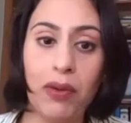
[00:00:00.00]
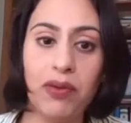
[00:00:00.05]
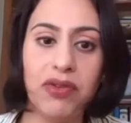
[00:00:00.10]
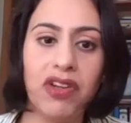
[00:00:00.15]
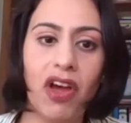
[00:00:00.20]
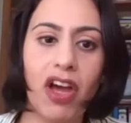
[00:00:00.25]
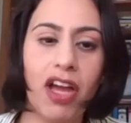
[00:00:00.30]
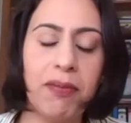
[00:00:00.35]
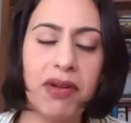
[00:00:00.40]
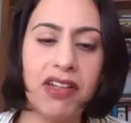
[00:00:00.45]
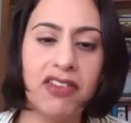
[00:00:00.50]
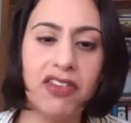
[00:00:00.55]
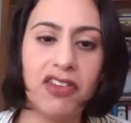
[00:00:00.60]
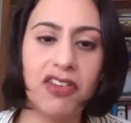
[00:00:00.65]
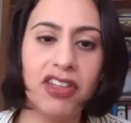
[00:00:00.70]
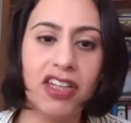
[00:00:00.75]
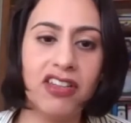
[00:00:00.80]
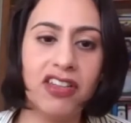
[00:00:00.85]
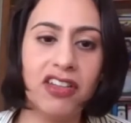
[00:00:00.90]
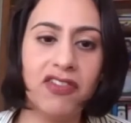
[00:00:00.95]
time. And it's
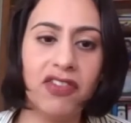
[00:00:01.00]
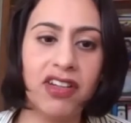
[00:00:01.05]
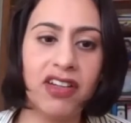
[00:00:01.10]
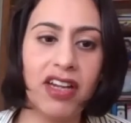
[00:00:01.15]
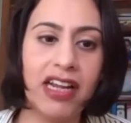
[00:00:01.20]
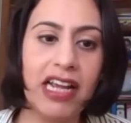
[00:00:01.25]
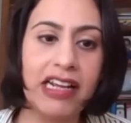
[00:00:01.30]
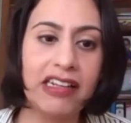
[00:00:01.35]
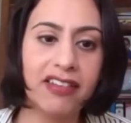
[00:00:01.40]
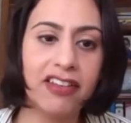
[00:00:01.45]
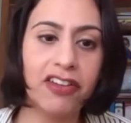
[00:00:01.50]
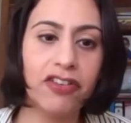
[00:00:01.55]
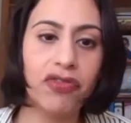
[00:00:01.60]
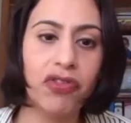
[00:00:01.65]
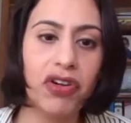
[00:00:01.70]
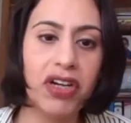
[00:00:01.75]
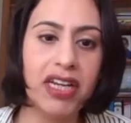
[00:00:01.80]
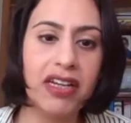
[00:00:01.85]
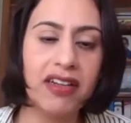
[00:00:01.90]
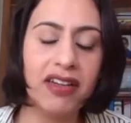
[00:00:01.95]
an excellent
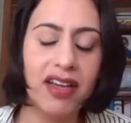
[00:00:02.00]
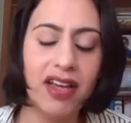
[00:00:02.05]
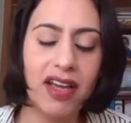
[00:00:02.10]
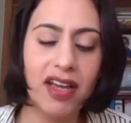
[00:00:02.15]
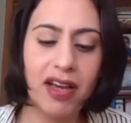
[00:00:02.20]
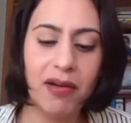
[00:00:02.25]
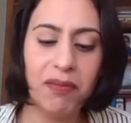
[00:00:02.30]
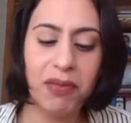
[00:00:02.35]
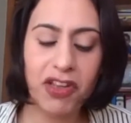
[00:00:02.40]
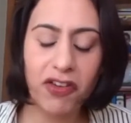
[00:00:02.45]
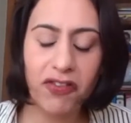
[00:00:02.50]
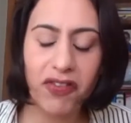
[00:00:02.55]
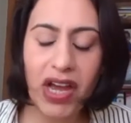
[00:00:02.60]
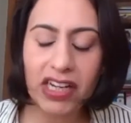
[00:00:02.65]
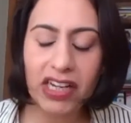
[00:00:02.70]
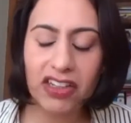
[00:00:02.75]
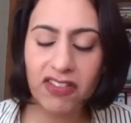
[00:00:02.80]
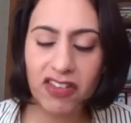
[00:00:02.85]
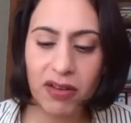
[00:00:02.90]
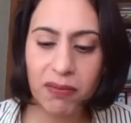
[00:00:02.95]
read. But the
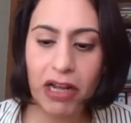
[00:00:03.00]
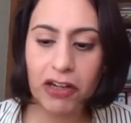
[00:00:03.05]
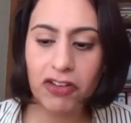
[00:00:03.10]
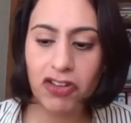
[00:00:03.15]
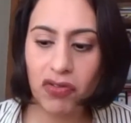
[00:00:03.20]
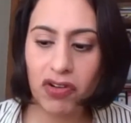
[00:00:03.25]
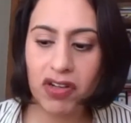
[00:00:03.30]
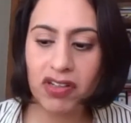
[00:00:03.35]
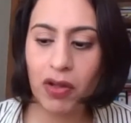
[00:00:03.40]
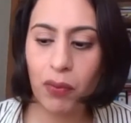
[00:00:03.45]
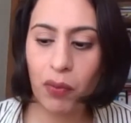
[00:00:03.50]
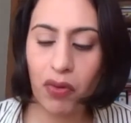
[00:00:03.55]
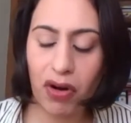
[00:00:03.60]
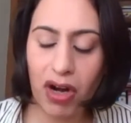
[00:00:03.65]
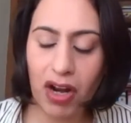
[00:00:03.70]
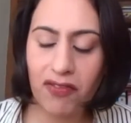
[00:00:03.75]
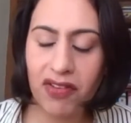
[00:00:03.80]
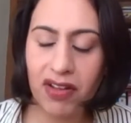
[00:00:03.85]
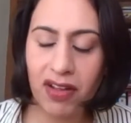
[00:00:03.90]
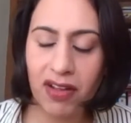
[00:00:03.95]
fact of the matter is that
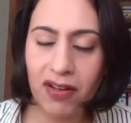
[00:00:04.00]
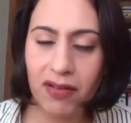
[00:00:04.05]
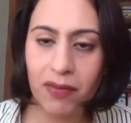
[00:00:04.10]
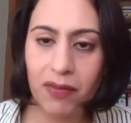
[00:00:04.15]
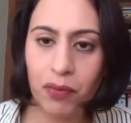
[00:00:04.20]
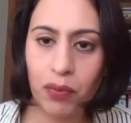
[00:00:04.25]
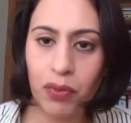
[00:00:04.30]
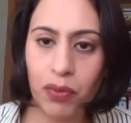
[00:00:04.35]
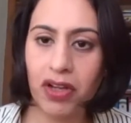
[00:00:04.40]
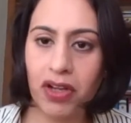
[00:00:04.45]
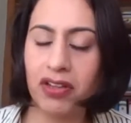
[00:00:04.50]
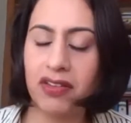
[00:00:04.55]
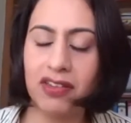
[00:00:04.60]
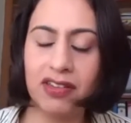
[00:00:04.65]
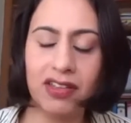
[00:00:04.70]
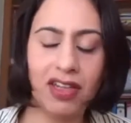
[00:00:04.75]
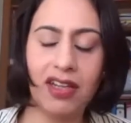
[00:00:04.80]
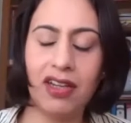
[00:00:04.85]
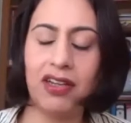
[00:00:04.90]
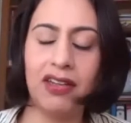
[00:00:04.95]
wherever
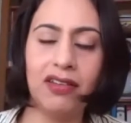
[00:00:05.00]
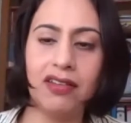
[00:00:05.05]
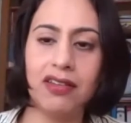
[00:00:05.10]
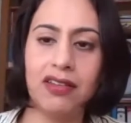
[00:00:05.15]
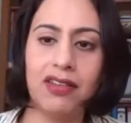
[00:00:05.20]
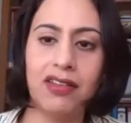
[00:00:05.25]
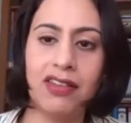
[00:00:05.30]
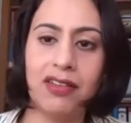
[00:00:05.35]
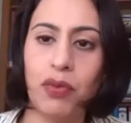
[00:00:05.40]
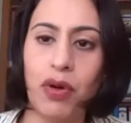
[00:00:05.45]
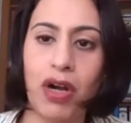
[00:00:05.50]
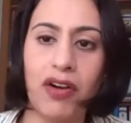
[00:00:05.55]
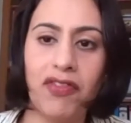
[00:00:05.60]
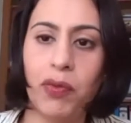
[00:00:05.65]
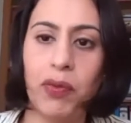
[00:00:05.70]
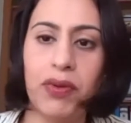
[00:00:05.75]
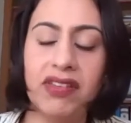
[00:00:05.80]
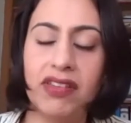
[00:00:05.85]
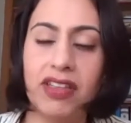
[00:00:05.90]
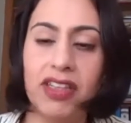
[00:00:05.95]

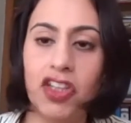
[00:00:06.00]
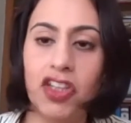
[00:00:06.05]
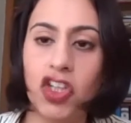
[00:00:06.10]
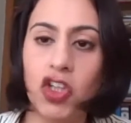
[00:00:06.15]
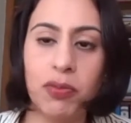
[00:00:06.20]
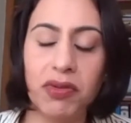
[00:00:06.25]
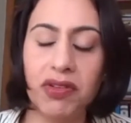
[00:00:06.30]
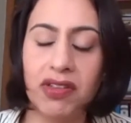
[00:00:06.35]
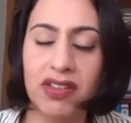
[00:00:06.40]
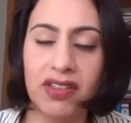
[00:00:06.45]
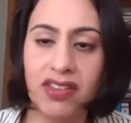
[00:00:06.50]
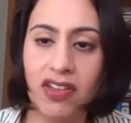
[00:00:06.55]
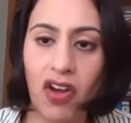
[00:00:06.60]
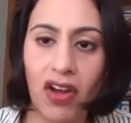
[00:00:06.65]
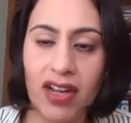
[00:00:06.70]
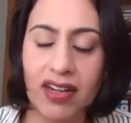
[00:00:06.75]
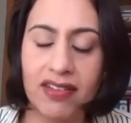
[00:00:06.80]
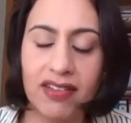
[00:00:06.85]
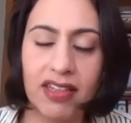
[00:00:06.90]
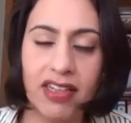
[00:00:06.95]
we see human
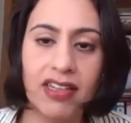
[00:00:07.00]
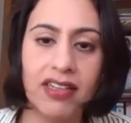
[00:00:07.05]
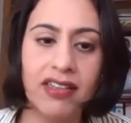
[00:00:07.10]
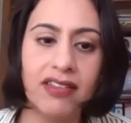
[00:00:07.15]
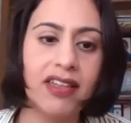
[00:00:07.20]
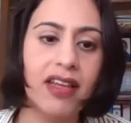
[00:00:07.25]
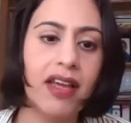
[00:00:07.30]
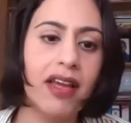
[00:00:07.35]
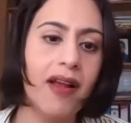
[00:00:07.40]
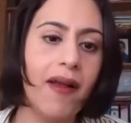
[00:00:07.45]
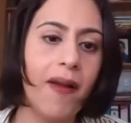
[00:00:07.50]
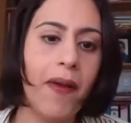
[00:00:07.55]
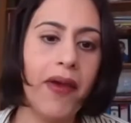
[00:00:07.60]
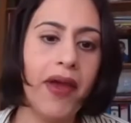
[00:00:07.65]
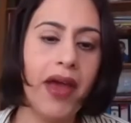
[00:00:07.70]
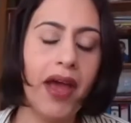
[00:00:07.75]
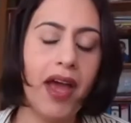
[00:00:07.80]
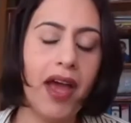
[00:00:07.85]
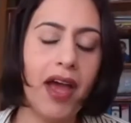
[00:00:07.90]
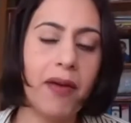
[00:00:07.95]
societies,
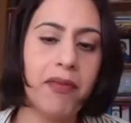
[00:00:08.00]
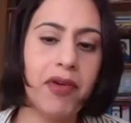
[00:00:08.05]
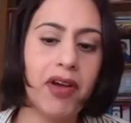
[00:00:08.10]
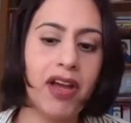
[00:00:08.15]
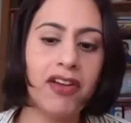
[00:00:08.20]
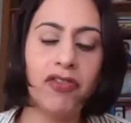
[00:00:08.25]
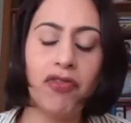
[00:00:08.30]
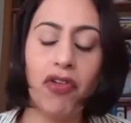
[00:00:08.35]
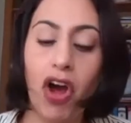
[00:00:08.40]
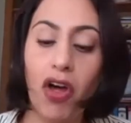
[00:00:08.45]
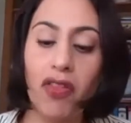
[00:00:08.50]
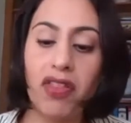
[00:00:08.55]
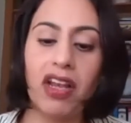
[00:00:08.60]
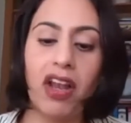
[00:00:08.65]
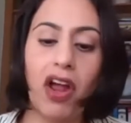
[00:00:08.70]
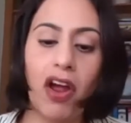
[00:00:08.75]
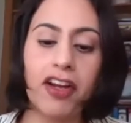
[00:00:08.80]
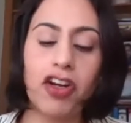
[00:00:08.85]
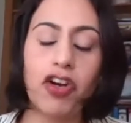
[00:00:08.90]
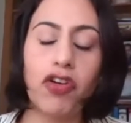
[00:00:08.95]
and rather
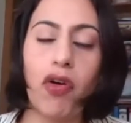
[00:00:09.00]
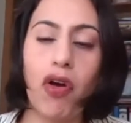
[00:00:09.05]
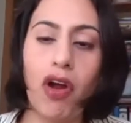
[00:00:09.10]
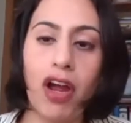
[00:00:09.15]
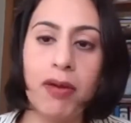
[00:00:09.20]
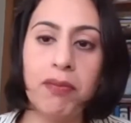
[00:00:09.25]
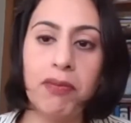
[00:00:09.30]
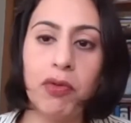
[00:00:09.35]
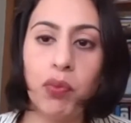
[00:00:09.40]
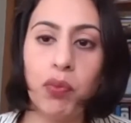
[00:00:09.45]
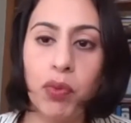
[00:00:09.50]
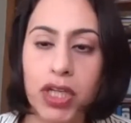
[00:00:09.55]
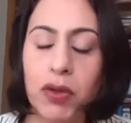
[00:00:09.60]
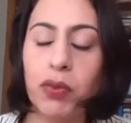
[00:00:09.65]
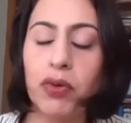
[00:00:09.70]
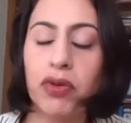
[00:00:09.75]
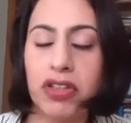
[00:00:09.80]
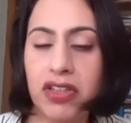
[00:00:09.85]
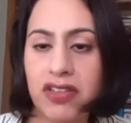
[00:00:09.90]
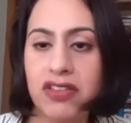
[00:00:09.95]
like crime, we
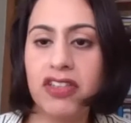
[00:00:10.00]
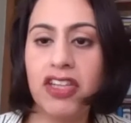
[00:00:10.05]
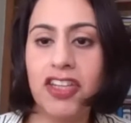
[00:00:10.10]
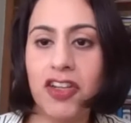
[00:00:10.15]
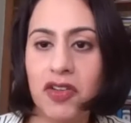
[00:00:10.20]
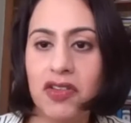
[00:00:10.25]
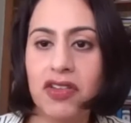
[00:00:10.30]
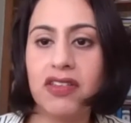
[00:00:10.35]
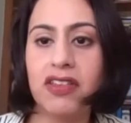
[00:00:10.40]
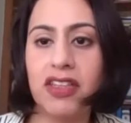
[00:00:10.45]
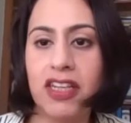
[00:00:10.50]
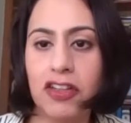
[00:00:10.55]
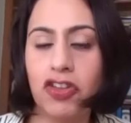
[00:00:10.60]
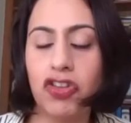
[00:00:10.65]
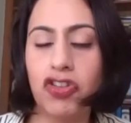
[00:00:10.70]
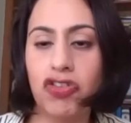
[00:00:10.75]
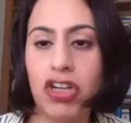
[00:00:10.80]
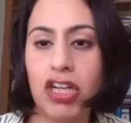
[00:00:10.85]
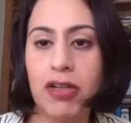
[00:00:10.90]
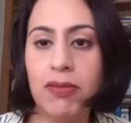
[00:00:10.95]
will continue to see
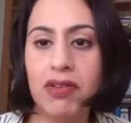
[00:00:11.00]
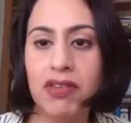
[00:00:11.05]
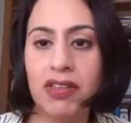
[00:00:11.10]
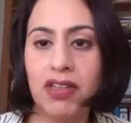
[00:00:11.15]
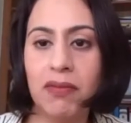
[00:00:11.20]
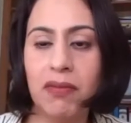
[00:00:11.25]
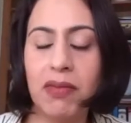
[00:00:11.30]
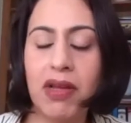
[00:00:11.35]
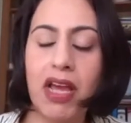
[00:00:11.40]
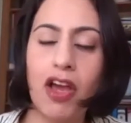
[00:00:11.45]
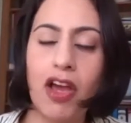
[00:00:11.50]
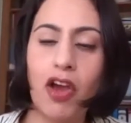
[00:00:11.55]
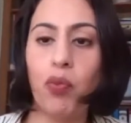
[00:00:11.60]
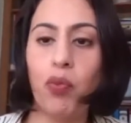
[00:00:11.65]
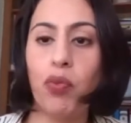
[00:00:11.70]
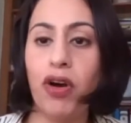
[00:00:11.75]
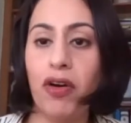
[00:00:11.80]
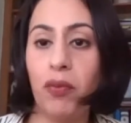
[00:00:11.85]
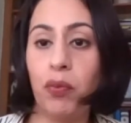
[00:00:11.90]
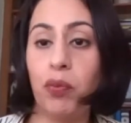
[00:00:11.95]
extremism.
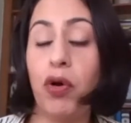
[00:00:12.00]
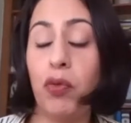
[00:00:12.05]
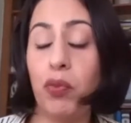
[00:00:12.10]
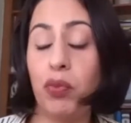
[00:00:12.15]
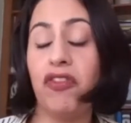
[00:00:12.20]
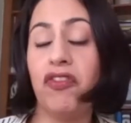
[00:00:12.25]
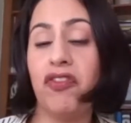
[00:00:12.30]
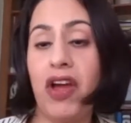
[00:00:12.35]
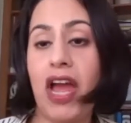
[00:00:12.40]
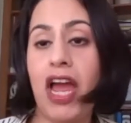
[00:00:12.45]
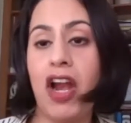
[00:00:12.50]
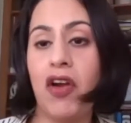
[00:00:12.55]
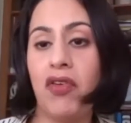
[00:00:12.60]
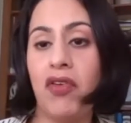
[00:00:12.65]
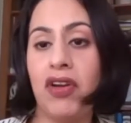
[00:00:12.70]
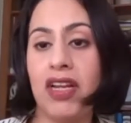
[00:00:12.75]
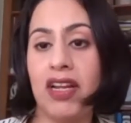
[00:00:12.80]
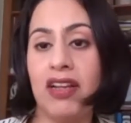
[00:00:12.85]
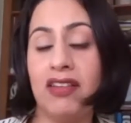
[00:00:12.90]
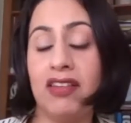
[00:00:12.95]
What will vary
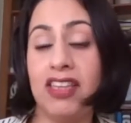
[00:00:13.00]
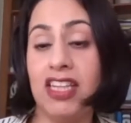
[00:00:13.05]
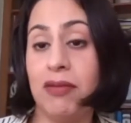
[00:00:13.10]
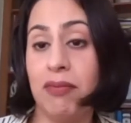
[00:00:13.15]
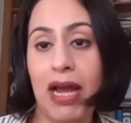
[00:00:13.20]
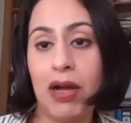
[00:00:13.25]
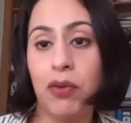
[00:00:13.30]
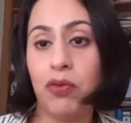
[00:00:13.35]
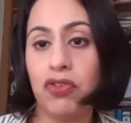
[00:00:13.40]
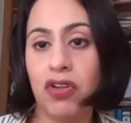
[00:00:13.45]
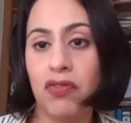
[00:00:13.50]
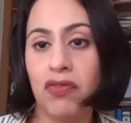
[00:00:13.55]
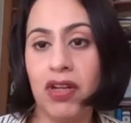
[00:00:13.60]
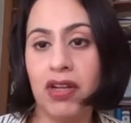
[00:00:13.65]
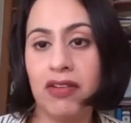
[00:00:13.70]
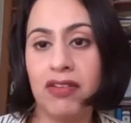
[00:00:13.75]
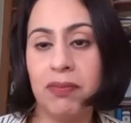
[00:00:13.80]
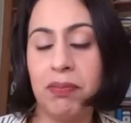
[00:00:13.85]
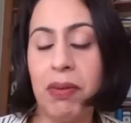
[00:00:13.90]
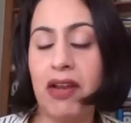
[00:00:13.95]
is the amount of
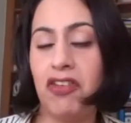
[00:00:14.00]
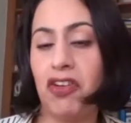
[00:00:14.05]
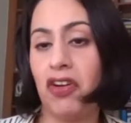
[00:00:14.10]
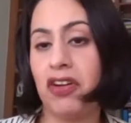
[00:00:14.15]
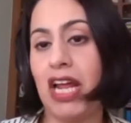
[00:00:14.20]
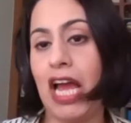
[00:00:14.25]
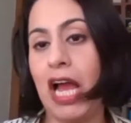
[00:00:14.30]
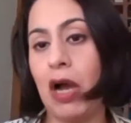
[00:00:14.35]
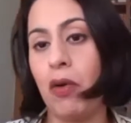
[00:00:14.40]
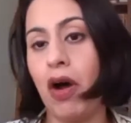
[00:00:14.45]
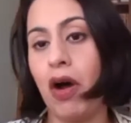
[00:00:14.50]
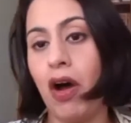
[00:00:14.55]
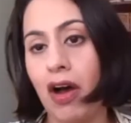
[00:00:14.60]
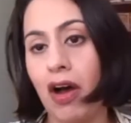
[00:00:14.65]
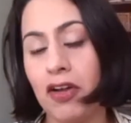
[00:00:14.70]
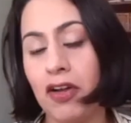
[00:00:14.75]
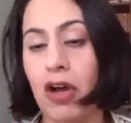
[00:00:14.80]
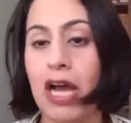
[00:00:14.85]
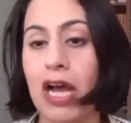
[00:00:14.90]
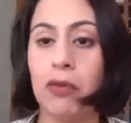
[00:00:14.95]
it, depending on how
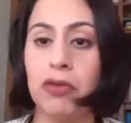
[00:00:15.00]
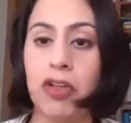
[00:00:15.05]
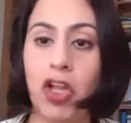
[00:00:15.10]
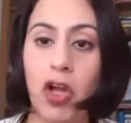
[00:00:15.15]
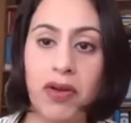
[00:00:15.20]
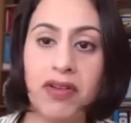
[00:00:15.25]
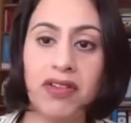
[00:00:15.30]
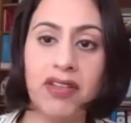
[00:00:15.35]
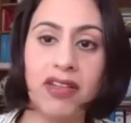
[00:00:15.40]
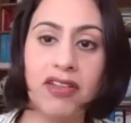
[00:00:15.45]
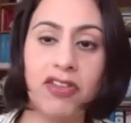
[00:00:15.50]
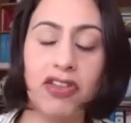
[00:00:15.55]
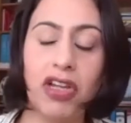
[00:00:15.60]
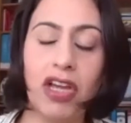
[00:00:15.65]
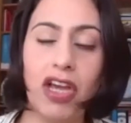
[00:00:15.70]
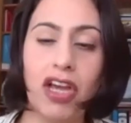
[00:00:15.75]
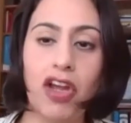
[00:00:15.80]
high or how low it is.